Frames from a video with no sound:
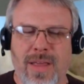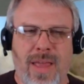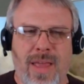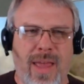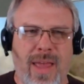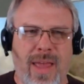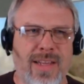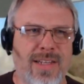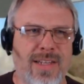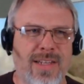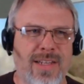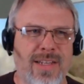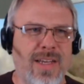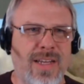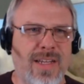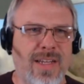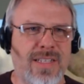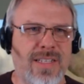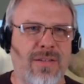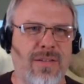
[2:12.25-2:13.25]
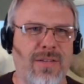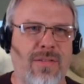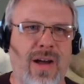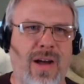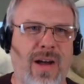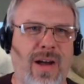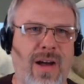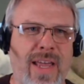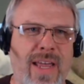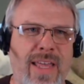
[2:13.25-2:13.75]
And uh, so
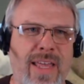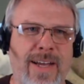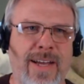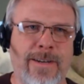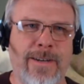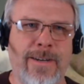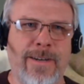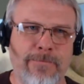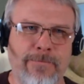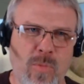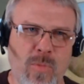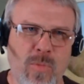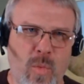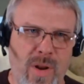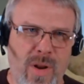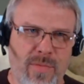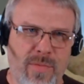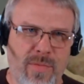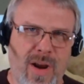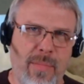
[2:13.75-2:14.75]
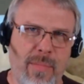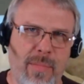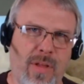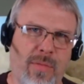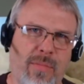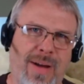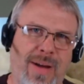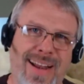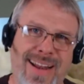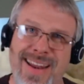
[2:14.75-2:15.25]
I, um, whenever I
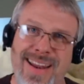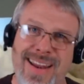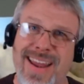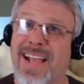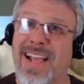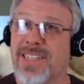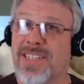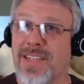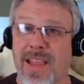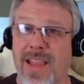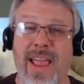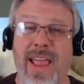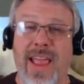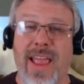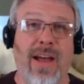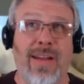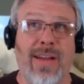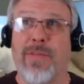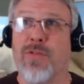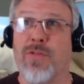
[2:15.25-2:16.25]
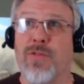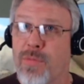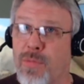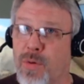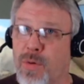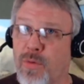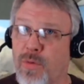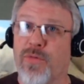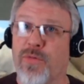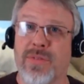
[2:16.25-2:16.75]
built my next layout after I
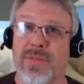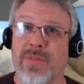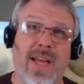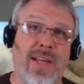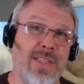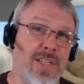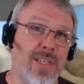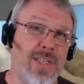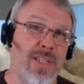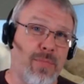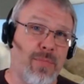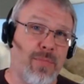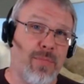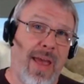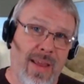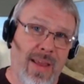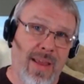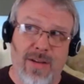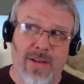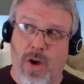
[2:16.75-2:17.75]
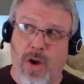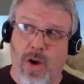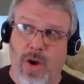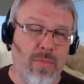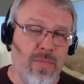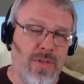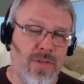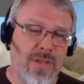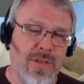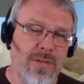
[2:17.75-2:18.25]
moved from Texas back
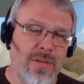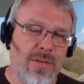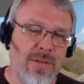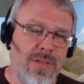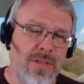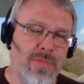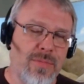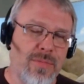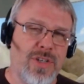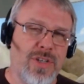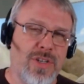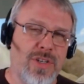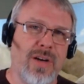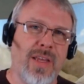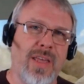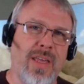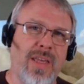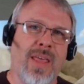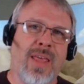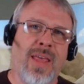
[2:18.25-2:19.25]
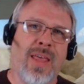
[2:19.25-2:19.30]
home to to Missouri,